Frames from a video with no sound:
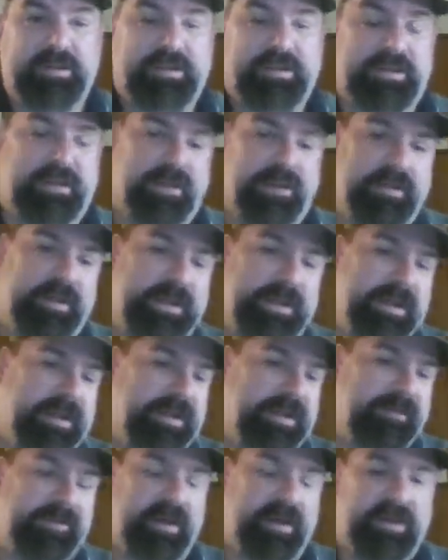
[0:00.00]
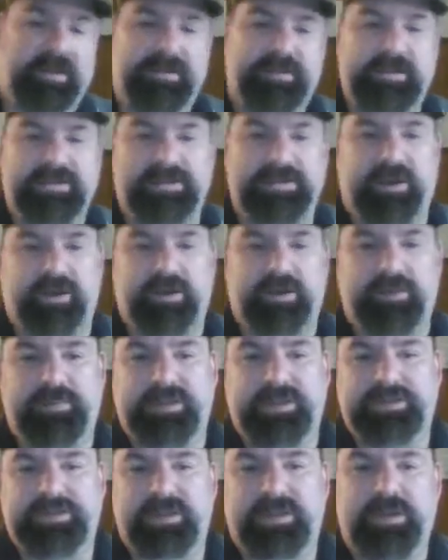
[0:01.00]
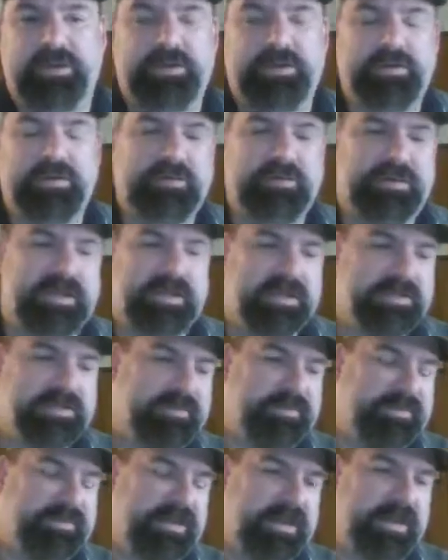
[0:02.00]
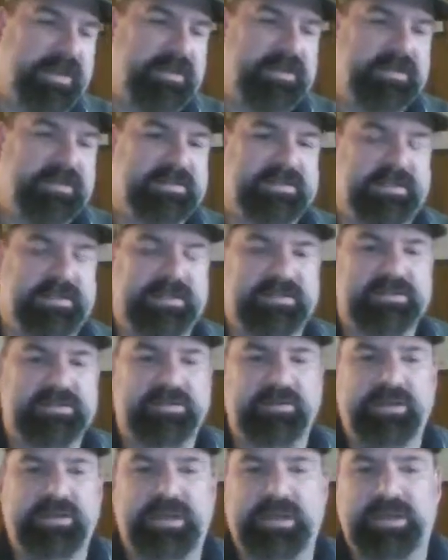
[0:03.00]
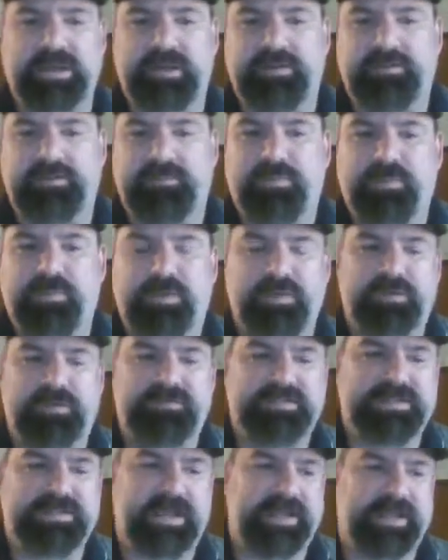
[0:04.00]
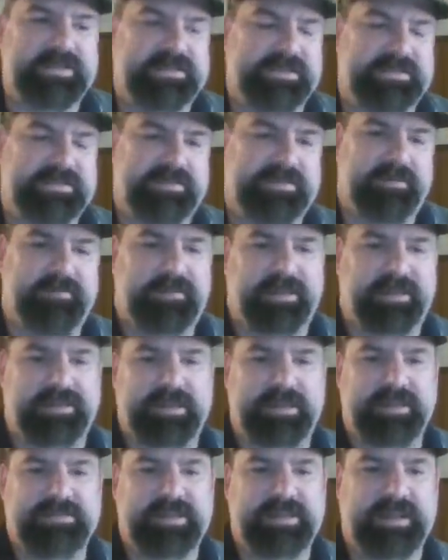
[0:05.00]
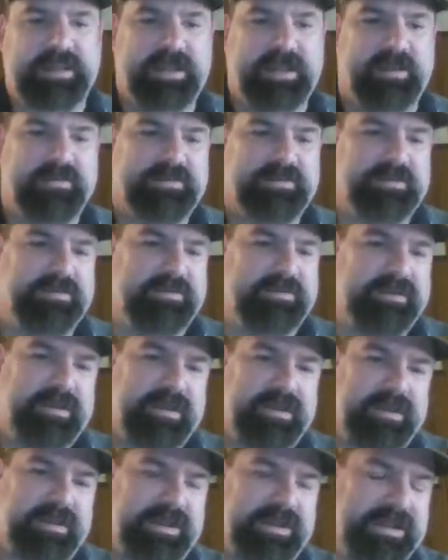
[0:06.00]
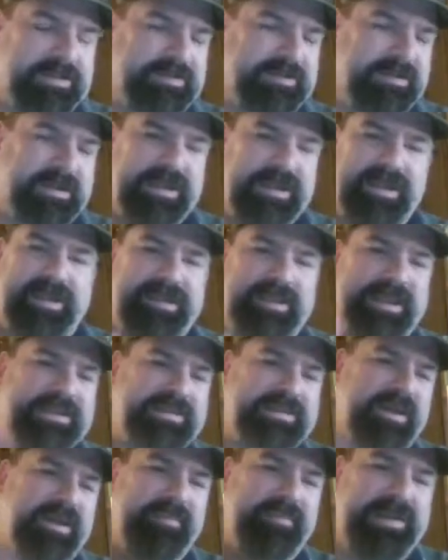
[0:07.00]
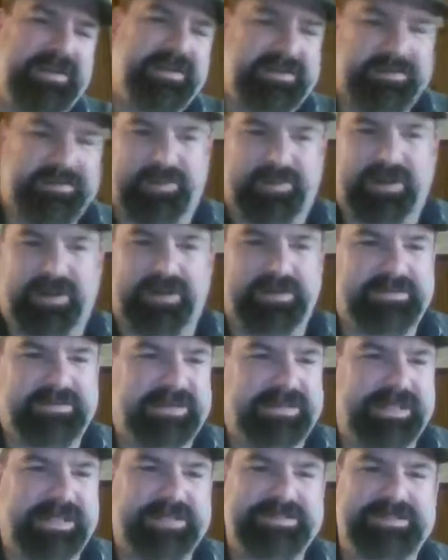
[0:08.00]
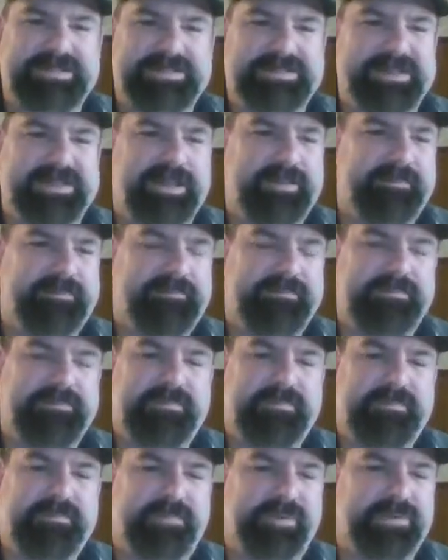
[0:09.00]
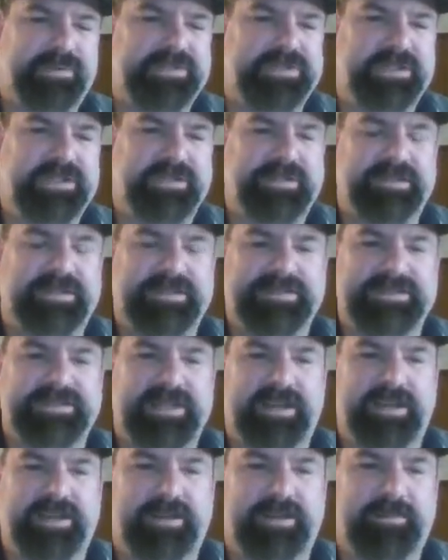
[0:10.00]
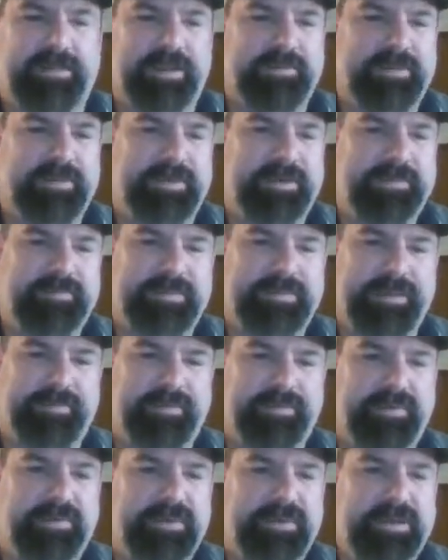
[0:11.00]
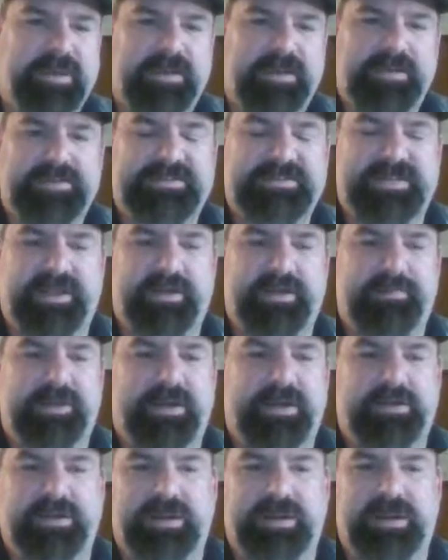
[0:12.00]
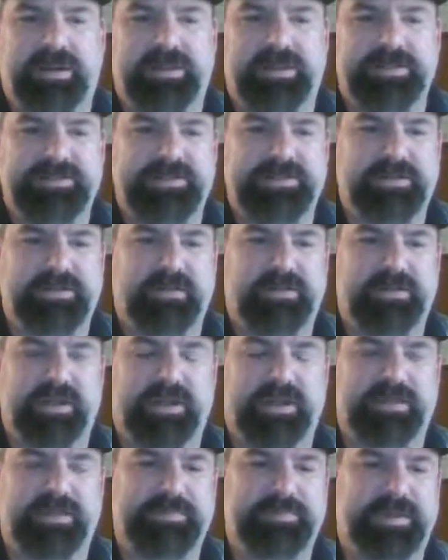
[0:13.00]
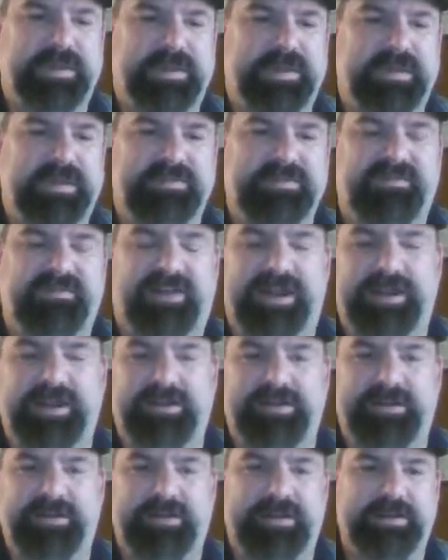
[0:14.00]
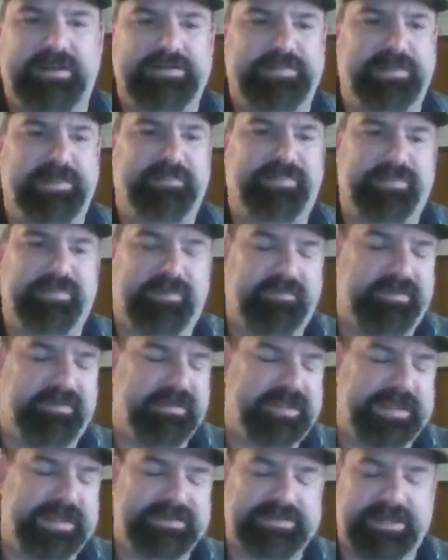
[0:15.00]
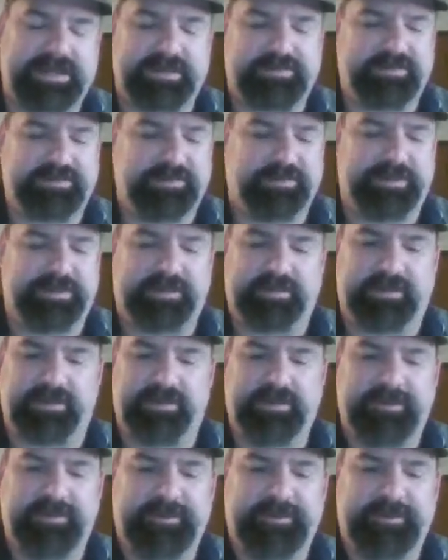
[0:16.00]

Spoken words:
And they have all of these arguments. Oh, your kids are playing this, and it's creating a world of sexism that they take out into, and that's all been debunked. That's the same bullshit that the Second Amendment people said about guns. Guns make kids violent, and it's been proved that that's not true either.